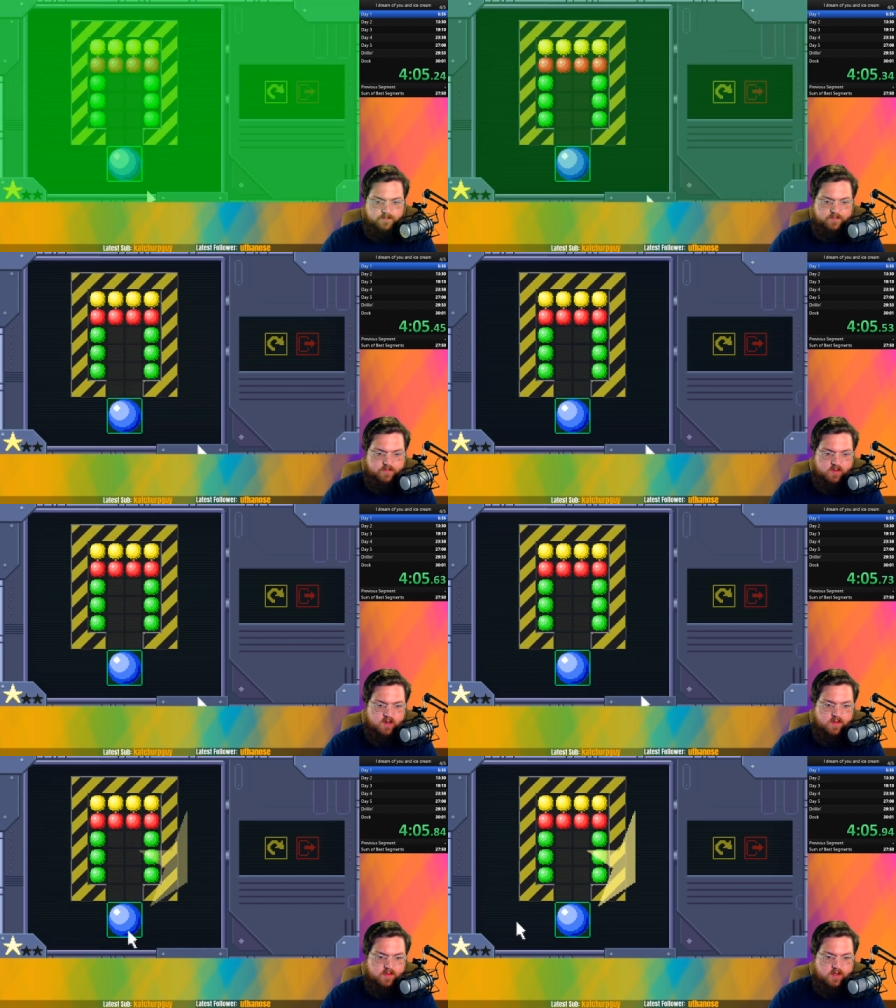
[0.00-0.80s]

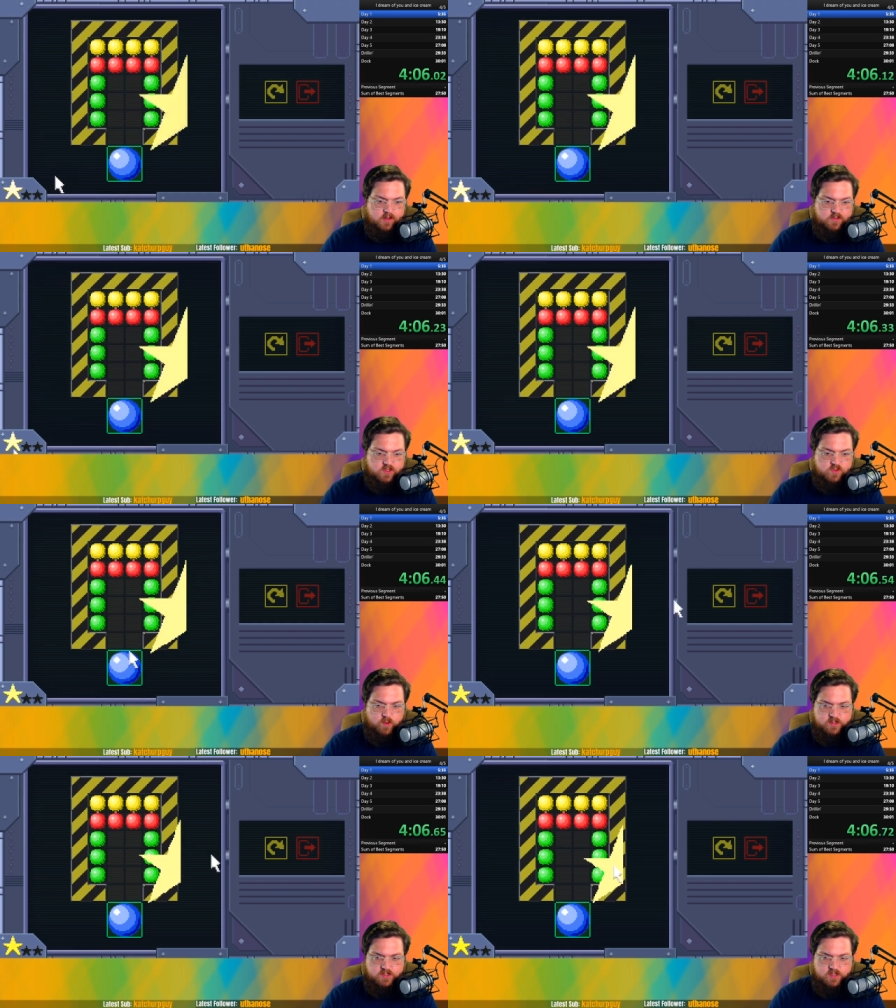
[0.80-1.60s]
and then it uses
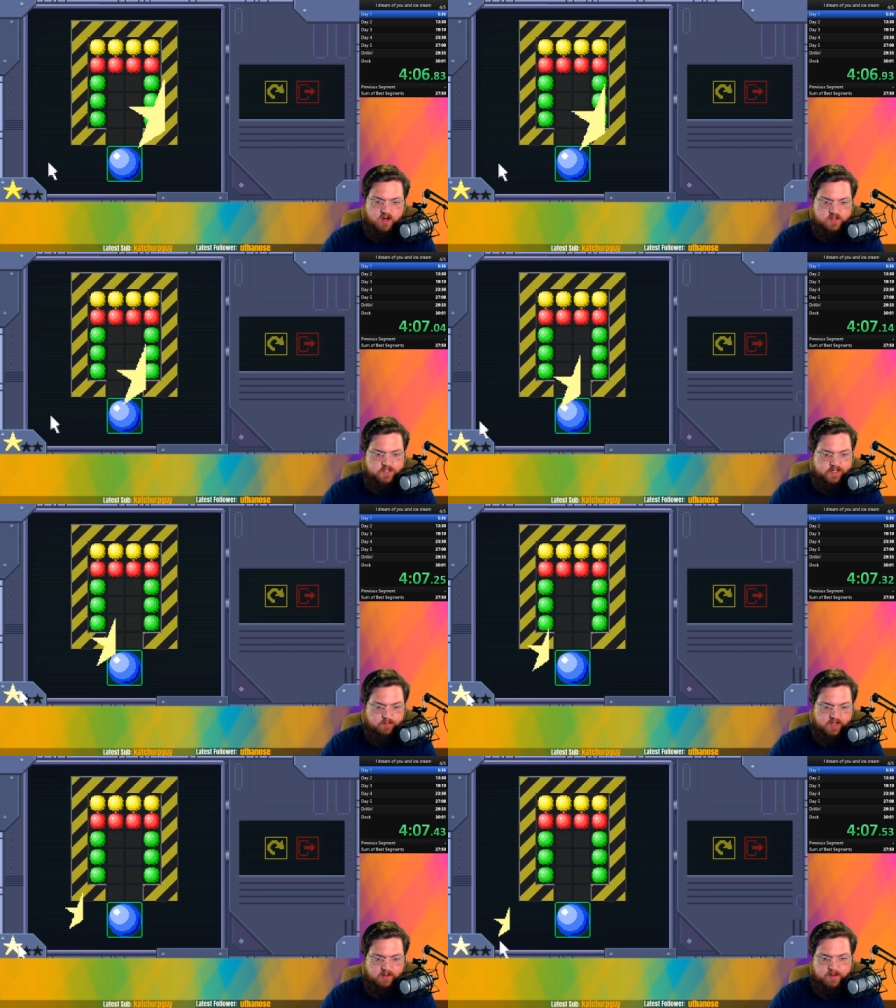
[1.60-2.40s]
one star to
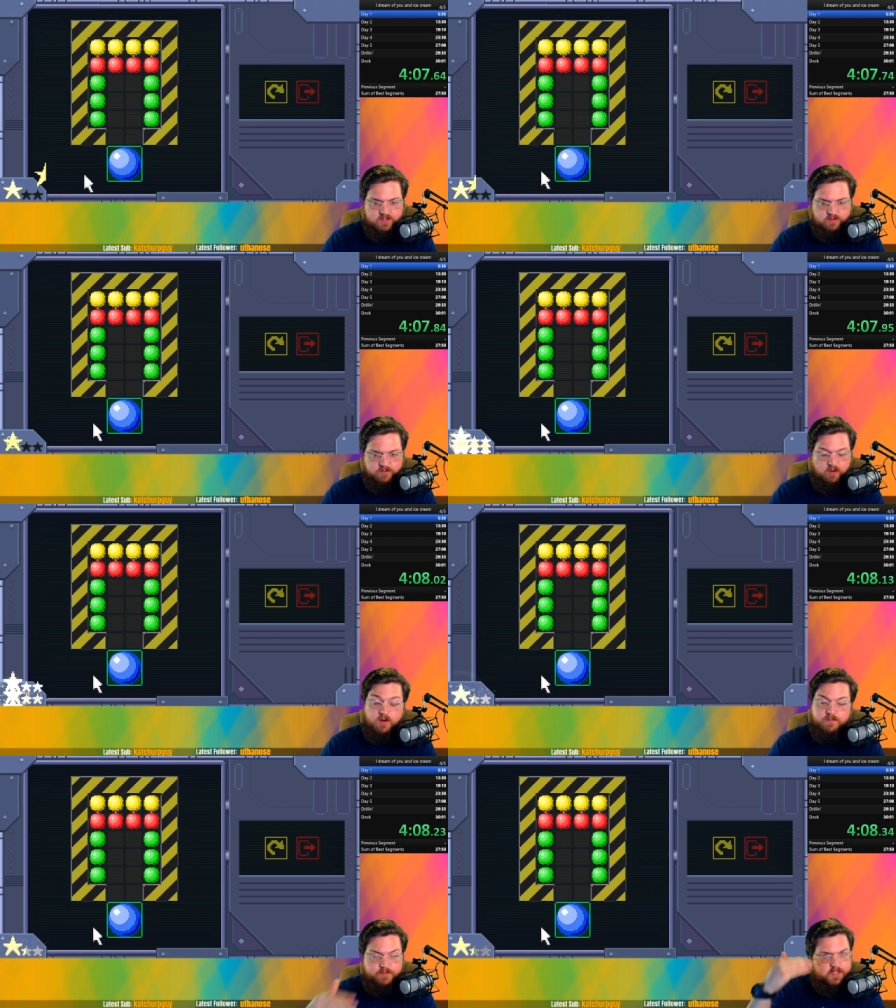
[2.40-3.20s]
complete a puzzle,
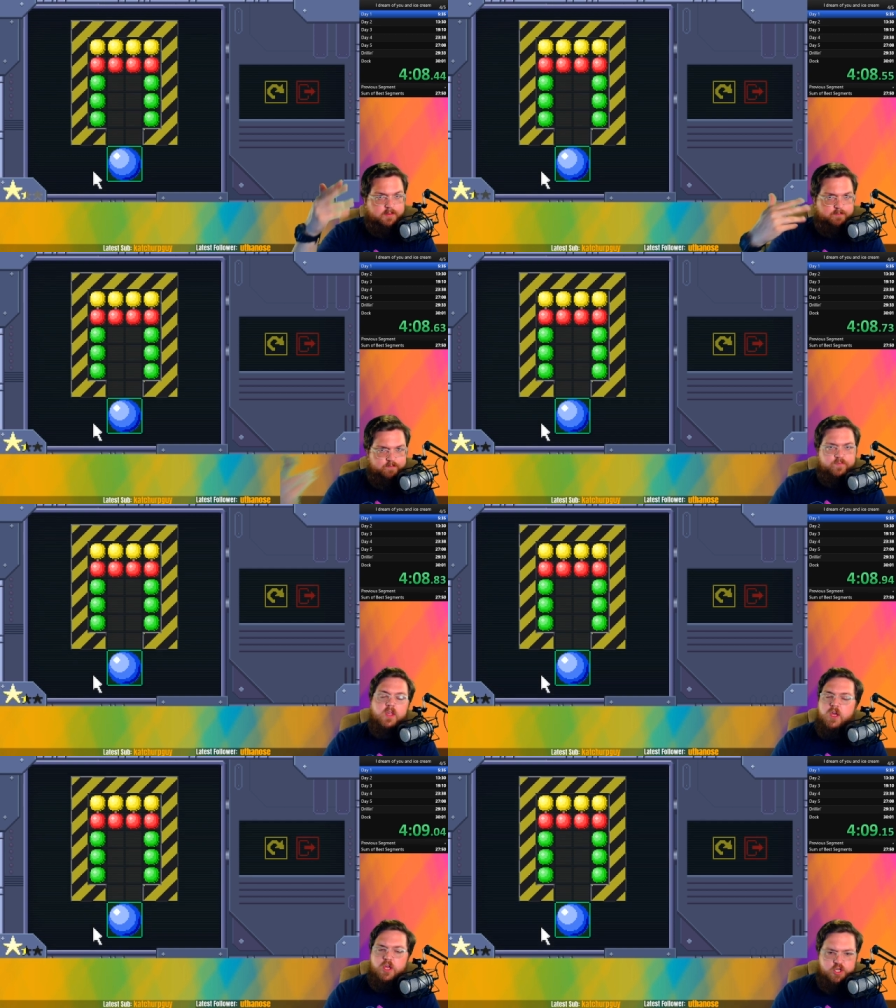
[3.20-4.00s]
or to
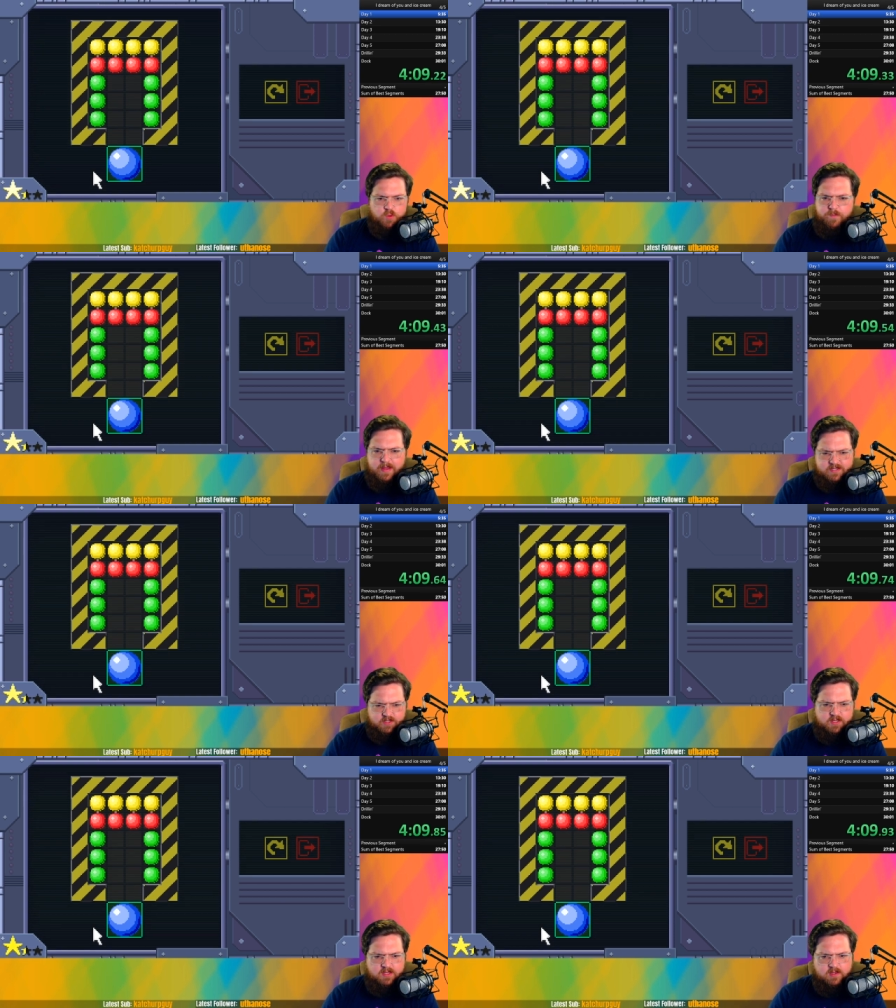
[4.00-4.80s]
do
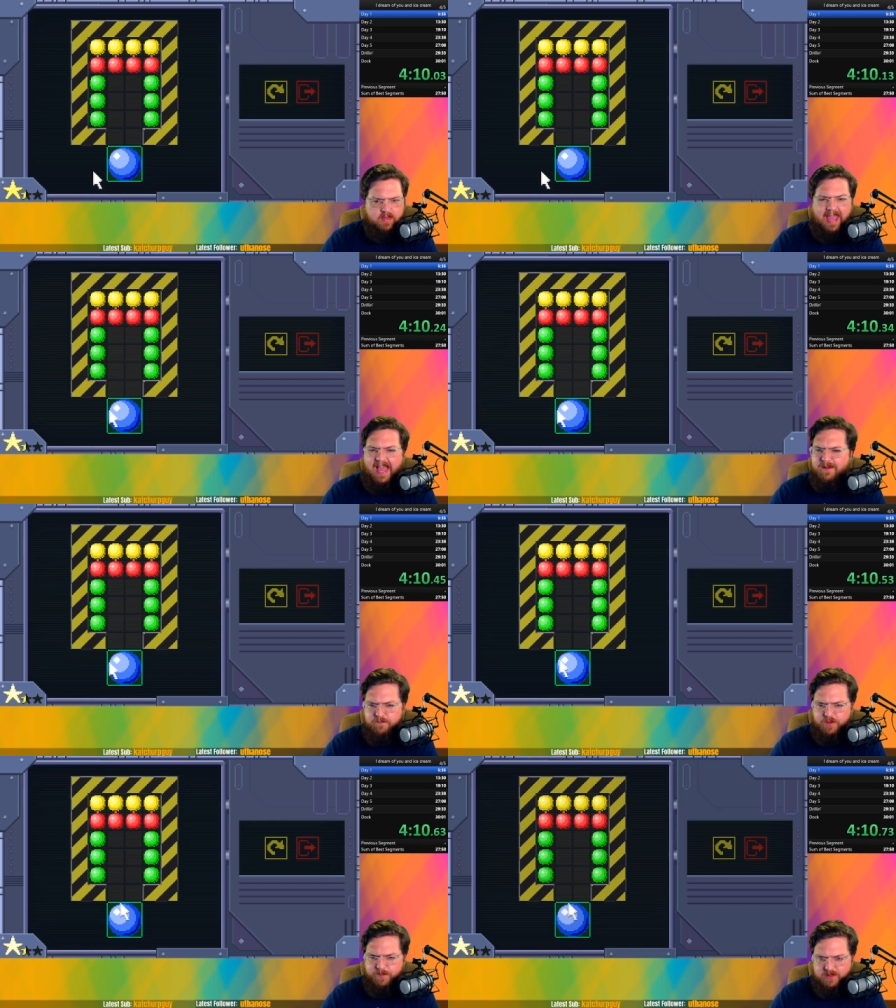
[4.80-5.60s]
basically half of
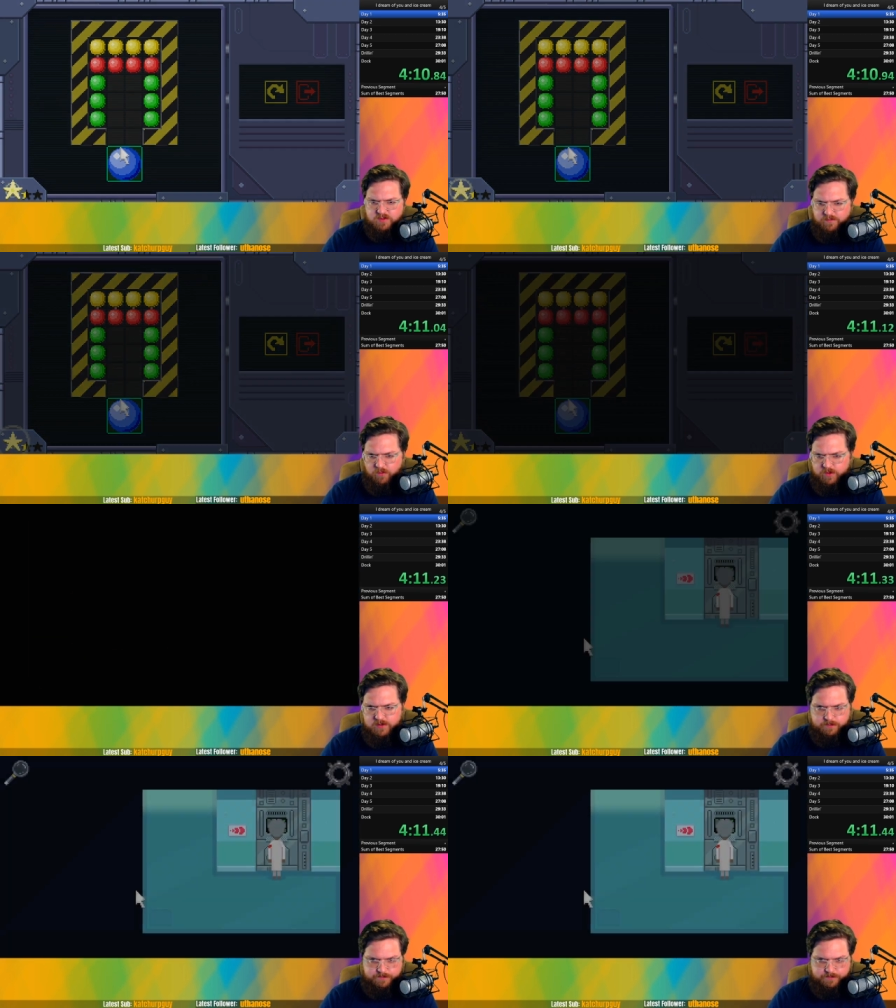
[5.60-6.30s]
the puzzle for you.